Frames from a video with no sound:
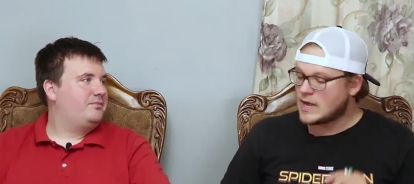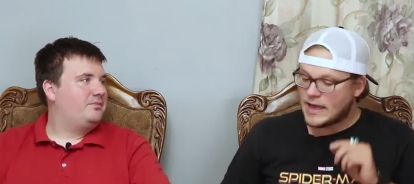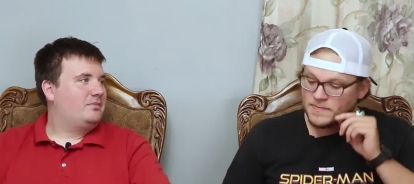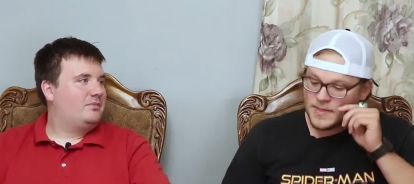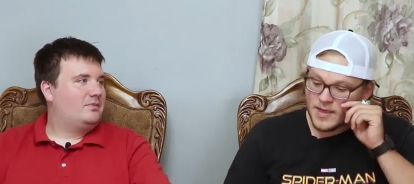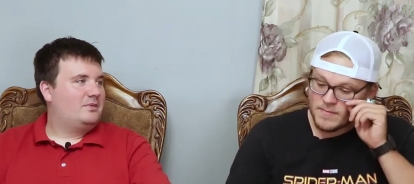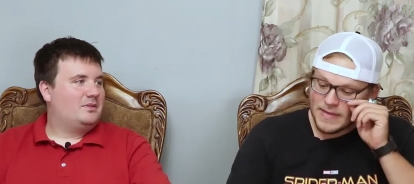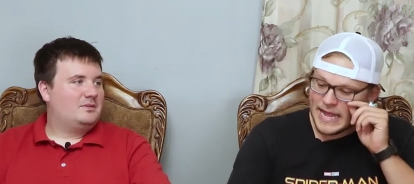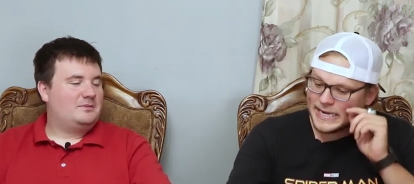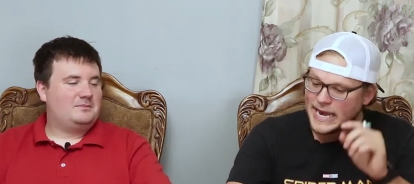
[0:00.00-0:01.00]
Speaker 1: right.
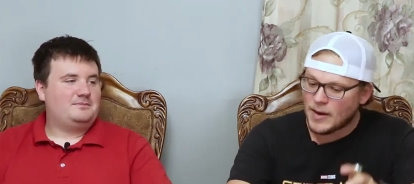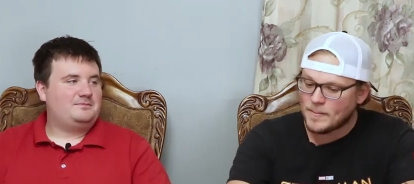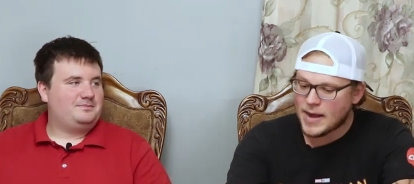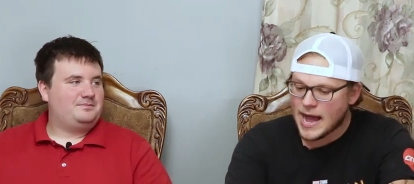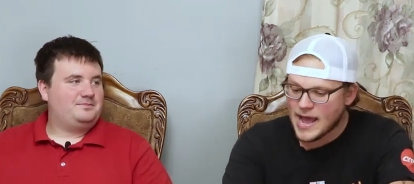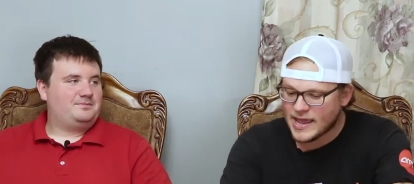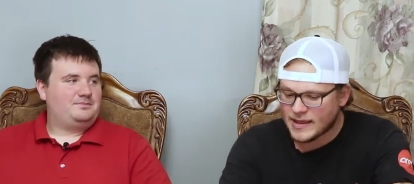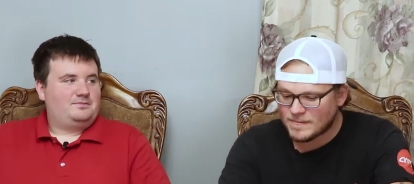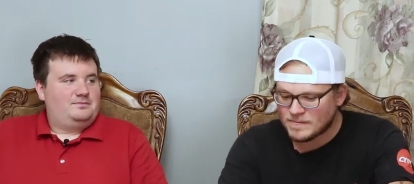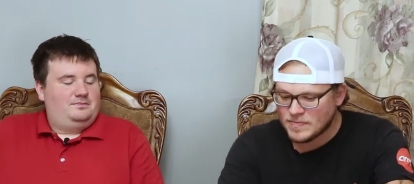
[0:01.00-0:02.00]
My, now,
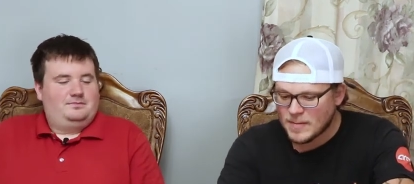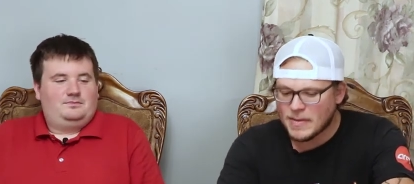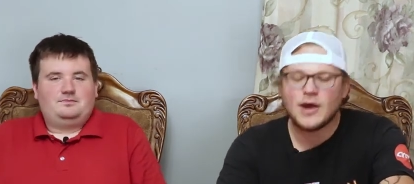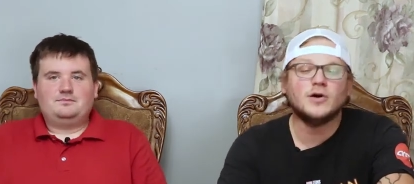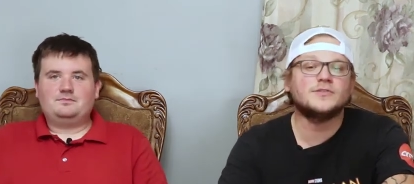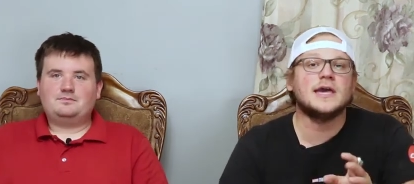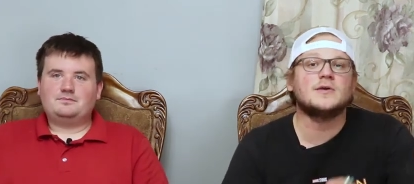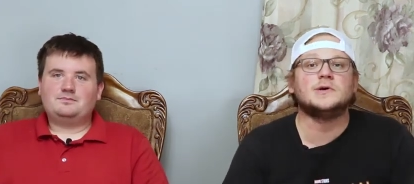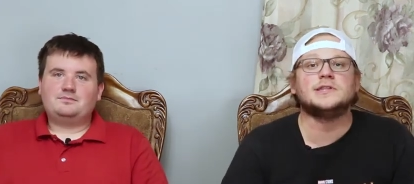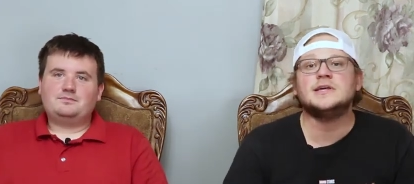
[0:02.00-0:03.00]
my, my whole
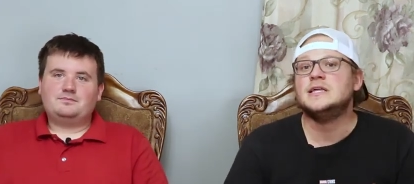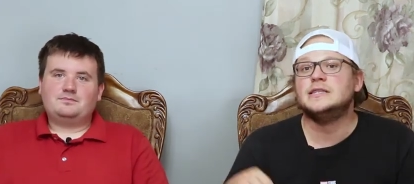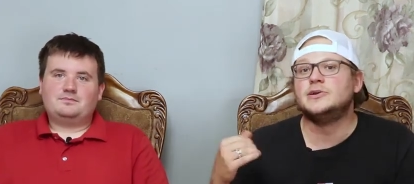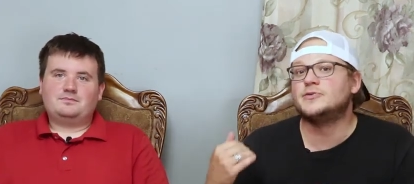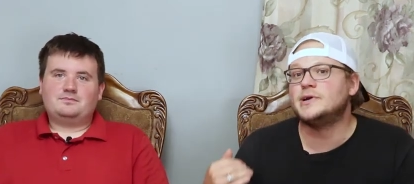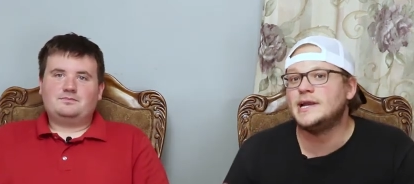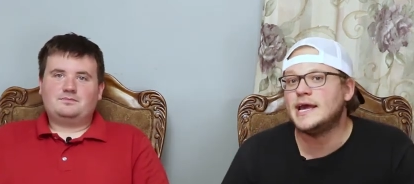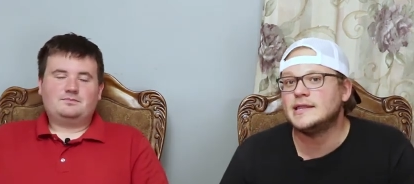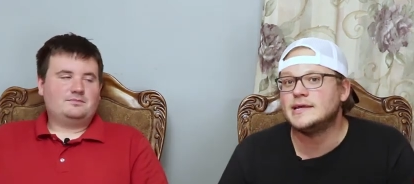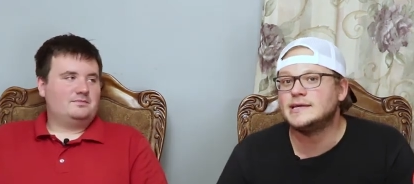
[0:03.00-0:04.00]
thing with little green
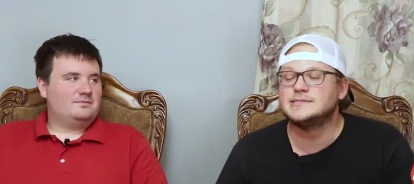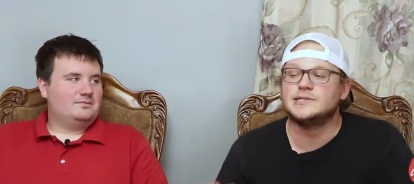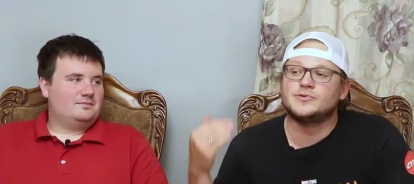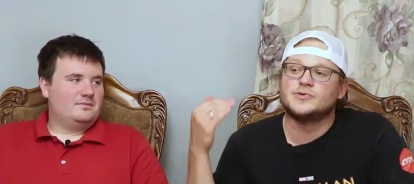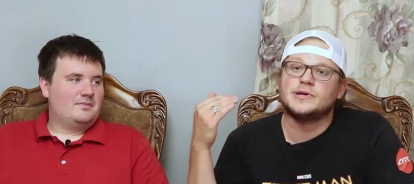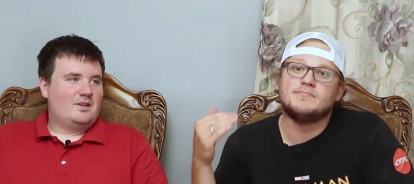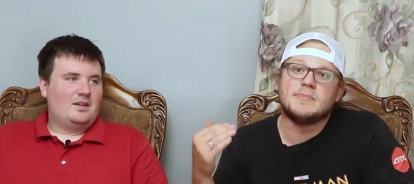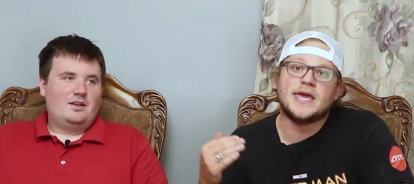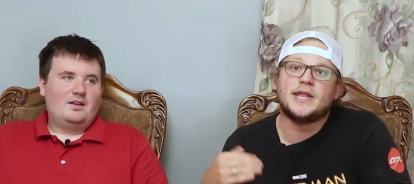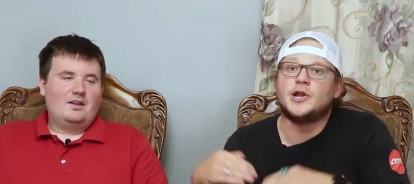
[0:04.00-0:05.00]
aliens, little green
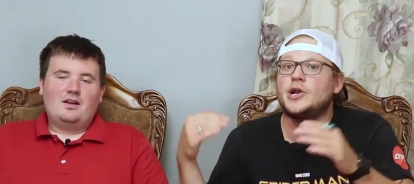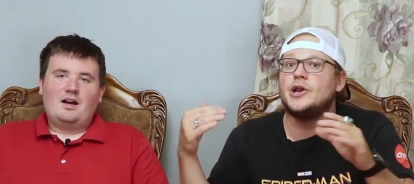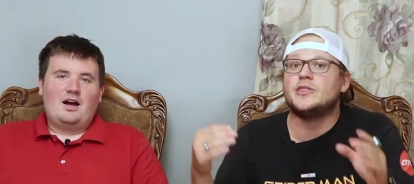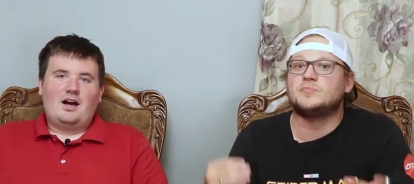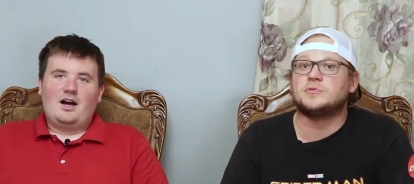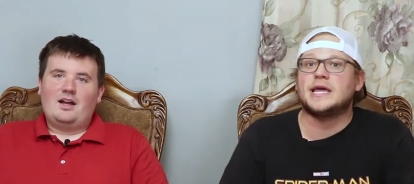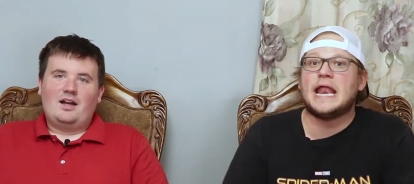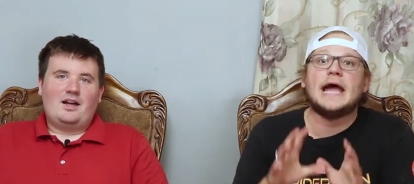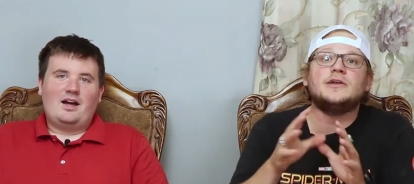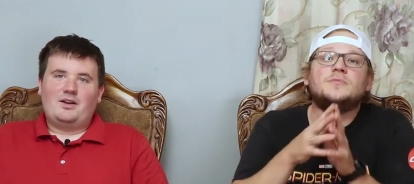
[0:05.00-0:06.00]
men on another
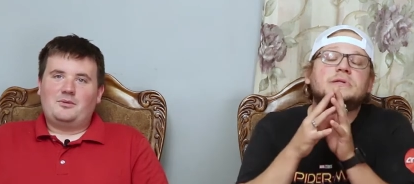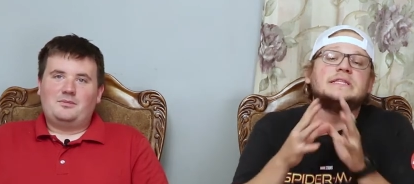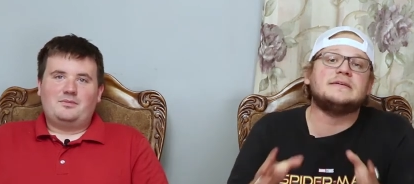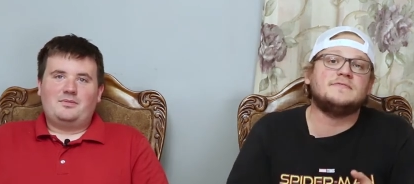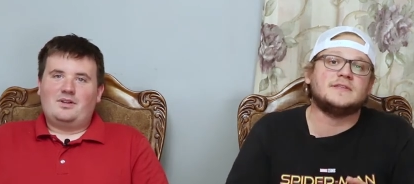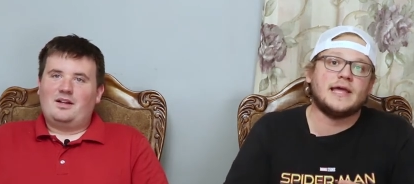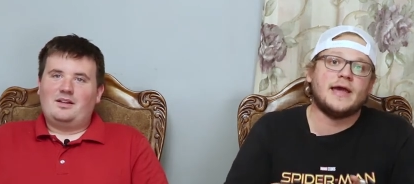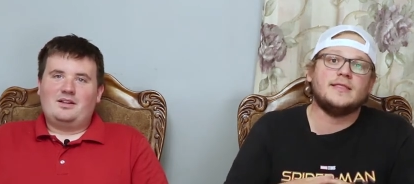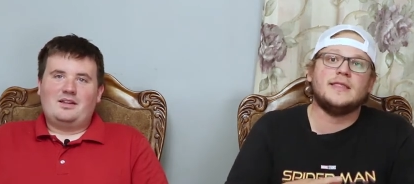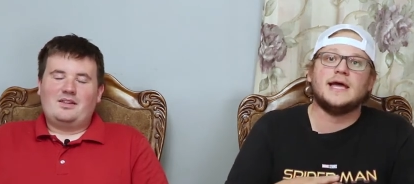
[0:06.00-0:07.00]
planet. I
Speaker 2: don't, I don't believe in
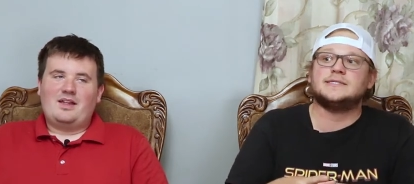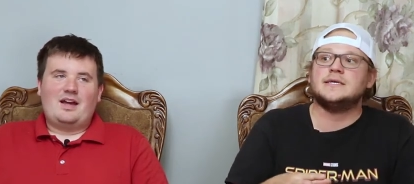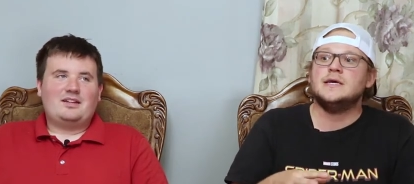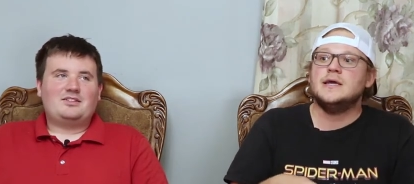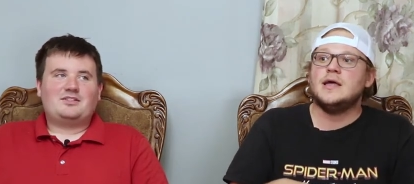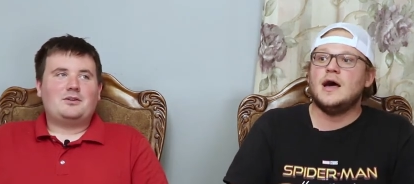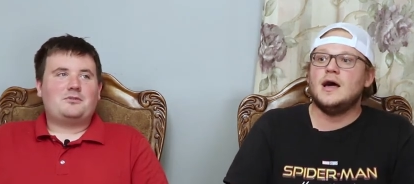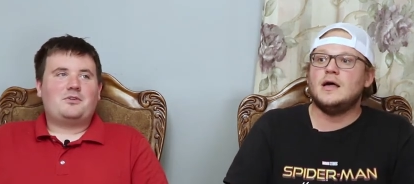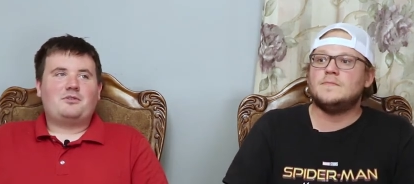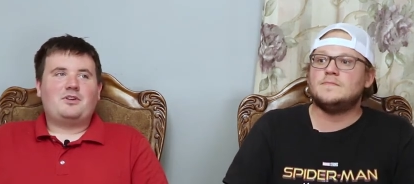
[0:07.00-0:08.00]
that. That's, that's so um,
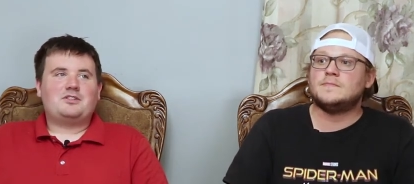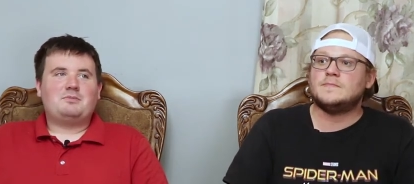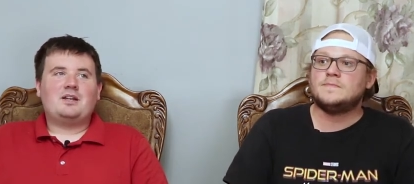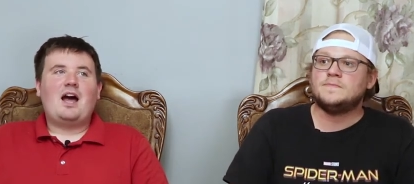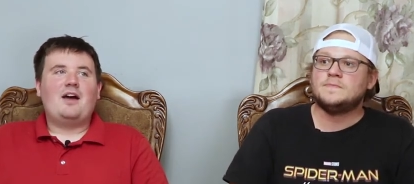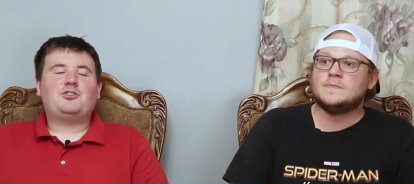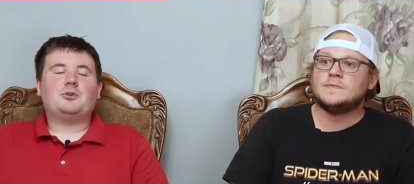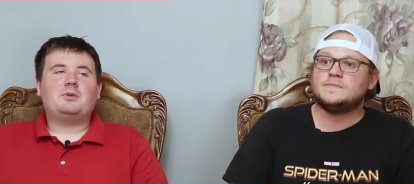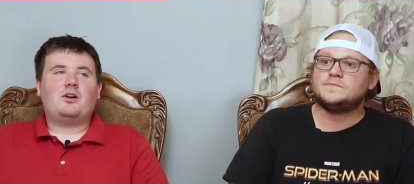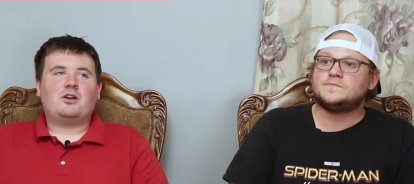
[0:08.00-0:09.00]
far-fetched. I mean, I have
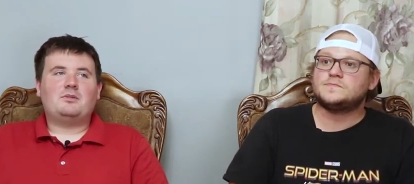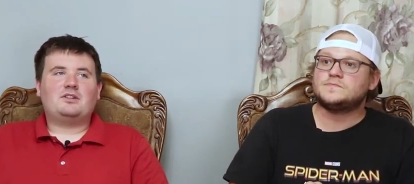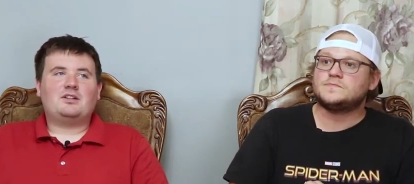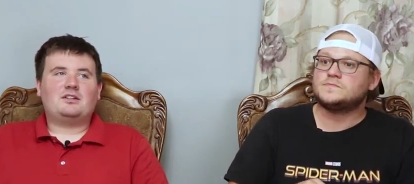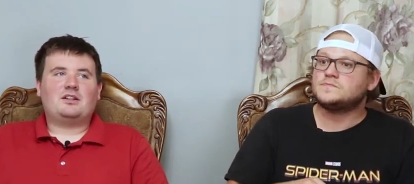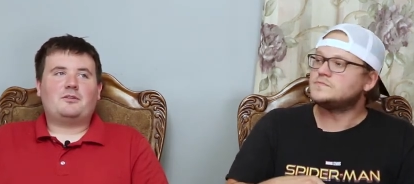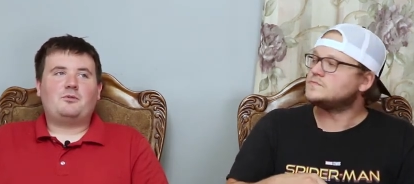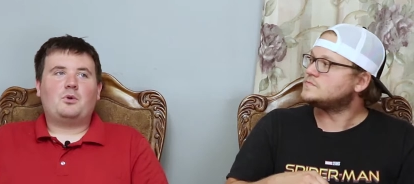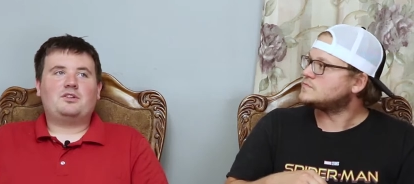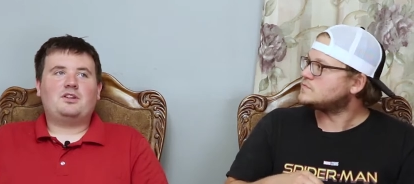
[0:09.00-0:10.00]
so many arguments against that. Like,
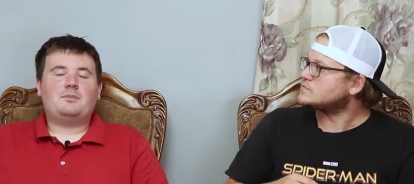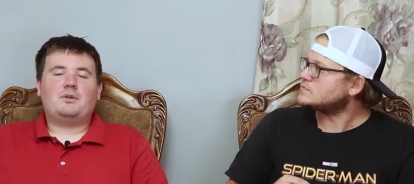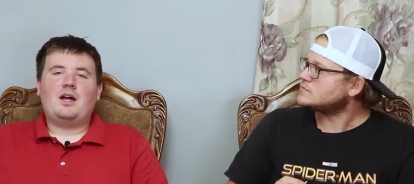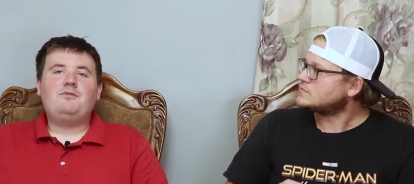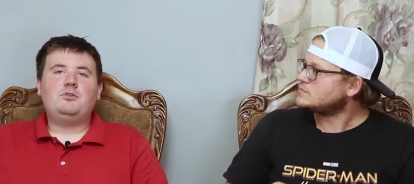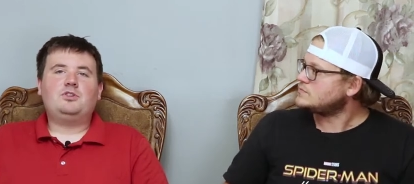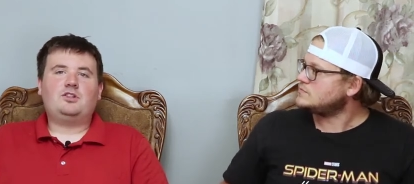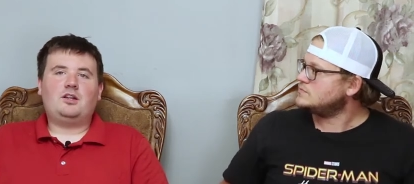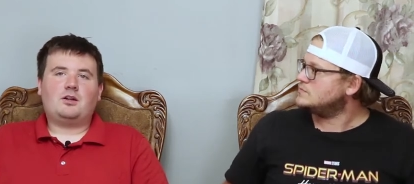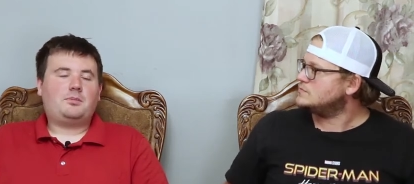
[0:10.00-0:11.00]
for example, have you
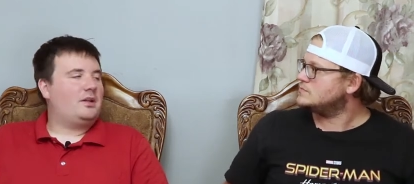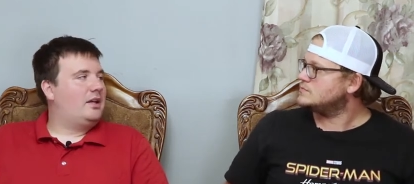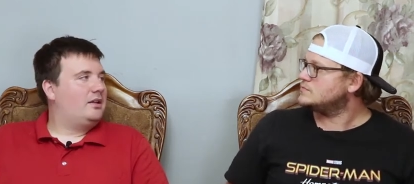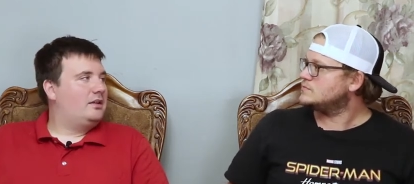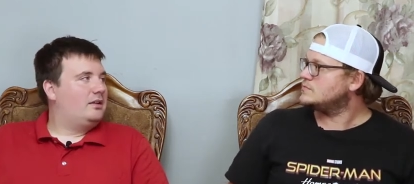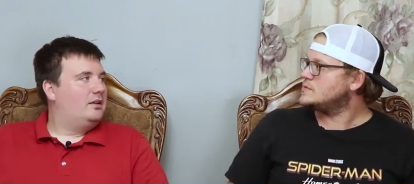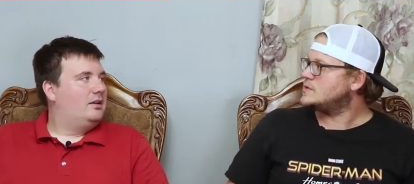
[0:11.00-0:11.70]
seen our planet?